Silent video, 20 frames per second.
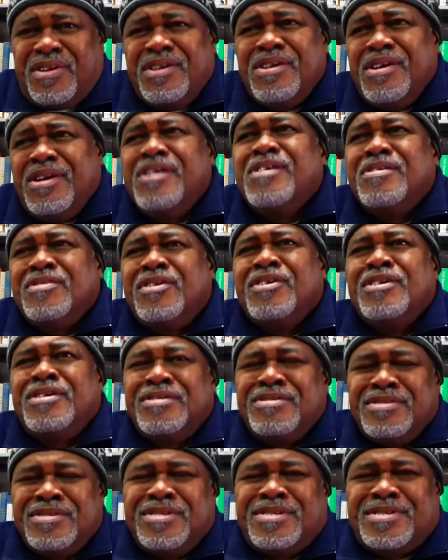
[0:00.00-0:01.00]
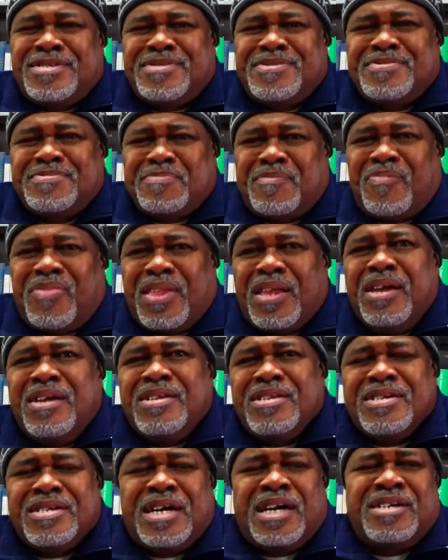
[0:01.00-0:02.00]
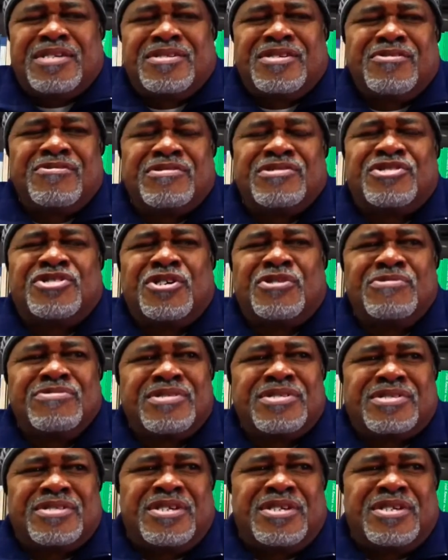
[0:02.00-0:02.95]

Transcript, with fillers: Yeah, right. Yeah, yeah. yeah. and go to shows and